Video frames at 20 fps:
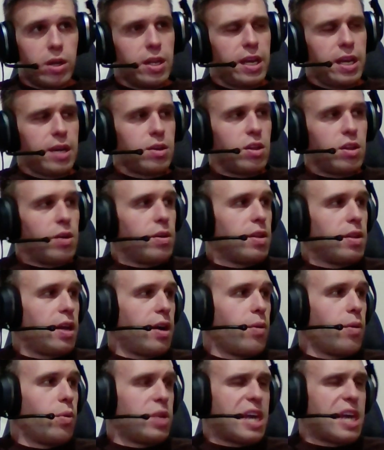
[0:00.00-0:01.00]
Like the
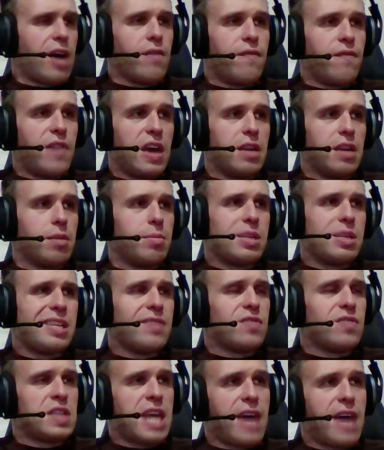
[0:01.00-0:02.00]
uh, without Venom, and
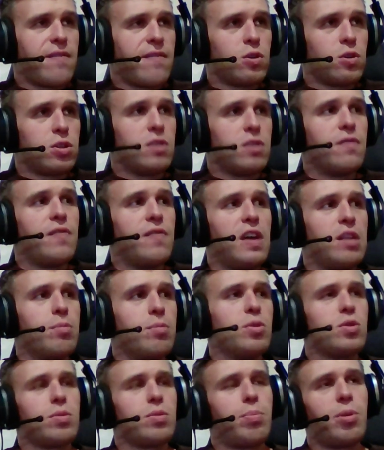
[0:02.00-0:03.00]
even that version of Venom
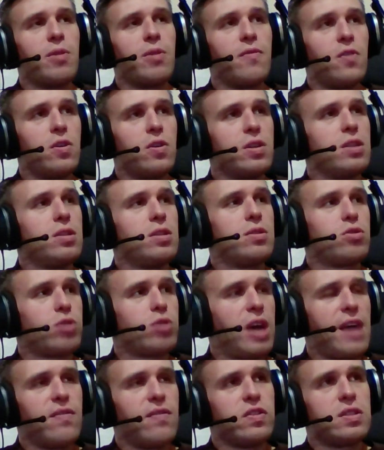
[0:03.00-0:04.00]
is a perverted
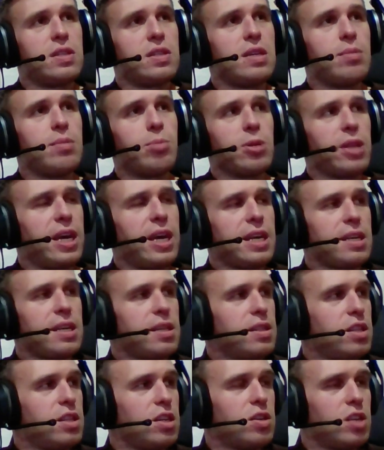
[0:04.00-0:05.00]
travesty. But like
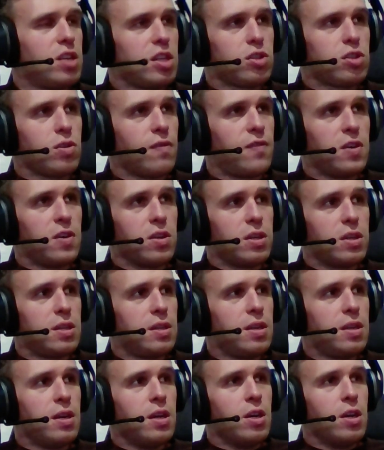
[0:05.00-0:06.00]
the initial
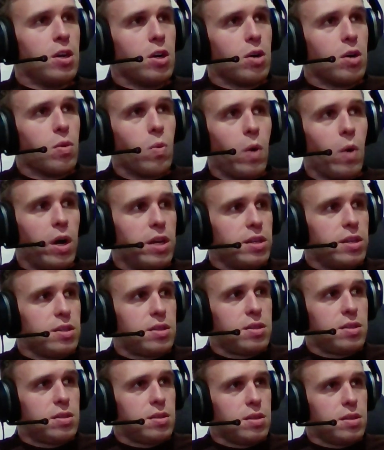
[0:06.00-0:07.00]
villain
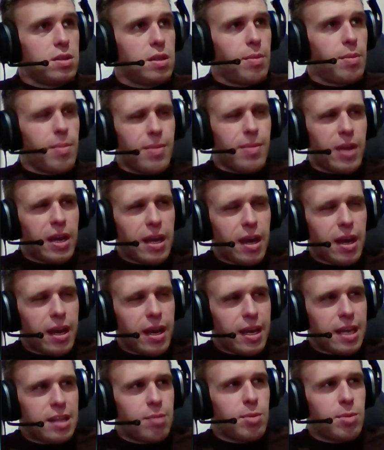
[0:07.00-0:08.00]
was the like,
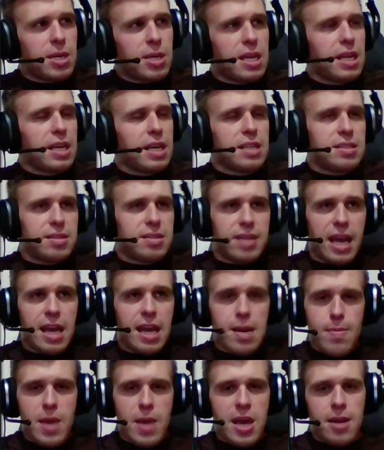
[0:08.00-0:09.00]
like at the beginning, it's
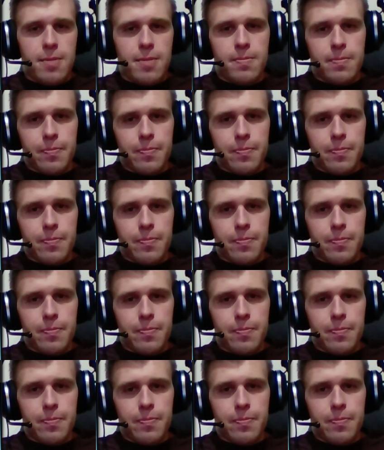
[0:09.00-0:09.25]
Sandman.